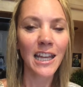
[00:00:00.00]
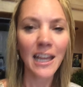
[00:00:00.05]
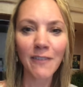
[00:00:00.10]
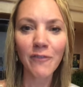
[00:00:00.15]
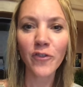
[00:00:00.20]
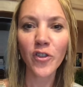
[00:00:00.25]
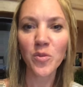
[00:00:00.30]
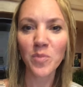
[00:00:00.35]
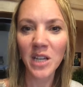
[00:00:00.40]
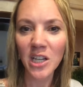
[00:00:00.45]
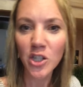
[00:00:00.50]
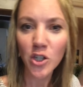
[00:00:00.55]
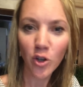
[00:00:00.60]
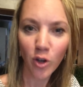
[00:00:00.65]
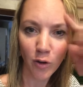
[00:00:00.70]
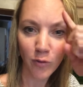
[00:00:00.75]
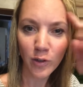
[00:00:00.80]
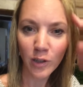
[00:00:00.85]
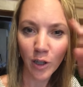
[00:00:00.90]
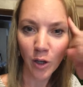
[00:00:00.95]
Information
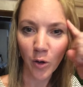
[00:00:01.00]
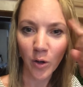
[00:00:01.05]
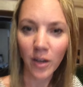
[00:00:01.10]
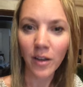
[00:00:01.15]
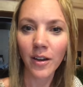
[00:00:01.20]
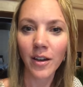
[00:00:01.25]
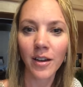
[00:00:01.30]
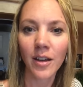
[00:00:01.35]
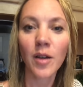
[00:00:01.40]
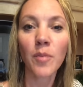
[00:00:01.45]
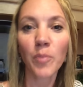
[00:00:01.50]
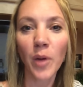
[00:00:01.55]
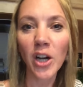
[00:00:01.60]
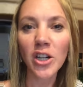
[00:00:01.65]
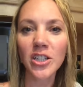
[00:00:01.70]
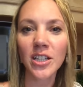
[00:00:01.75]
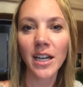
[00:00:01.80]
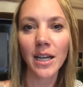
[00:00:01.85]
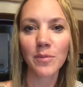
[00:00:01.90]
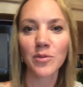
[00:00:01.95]
overload.
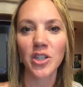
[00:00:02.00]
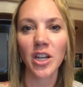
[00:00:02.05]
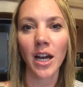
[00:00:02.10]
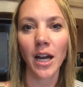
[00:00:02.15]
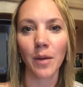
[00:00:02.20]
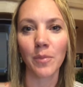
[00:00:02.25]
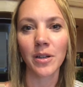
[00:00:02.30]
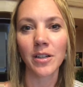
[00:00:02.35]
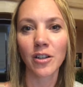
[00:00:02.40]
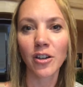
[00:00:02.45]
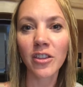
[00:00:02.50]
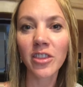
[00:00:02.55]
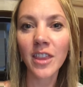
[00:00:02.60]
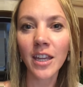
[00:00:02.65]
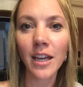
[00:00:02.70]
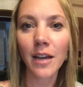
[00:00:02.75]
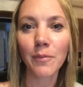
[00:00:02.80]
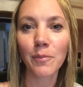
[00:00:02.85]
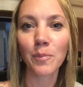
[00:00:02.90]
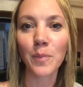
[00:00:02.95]
Part time job. Good
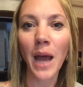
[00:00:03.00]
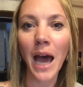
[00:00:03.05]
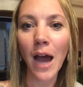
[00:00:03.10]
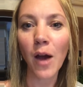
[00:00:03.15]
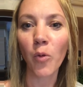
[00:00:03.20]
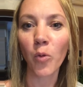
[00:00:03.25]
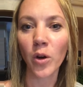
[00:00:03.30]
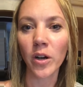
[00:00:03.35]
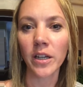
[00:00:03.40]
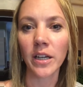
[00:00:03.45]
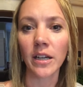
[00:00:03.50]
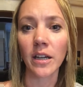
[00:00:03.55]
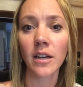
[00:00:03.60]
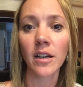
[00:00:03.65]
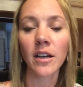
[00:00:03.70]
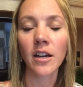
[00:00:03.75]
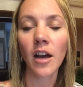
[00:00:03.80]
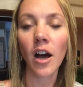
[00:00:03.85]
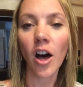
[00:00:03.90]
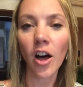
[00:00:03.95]
thing I'm not working.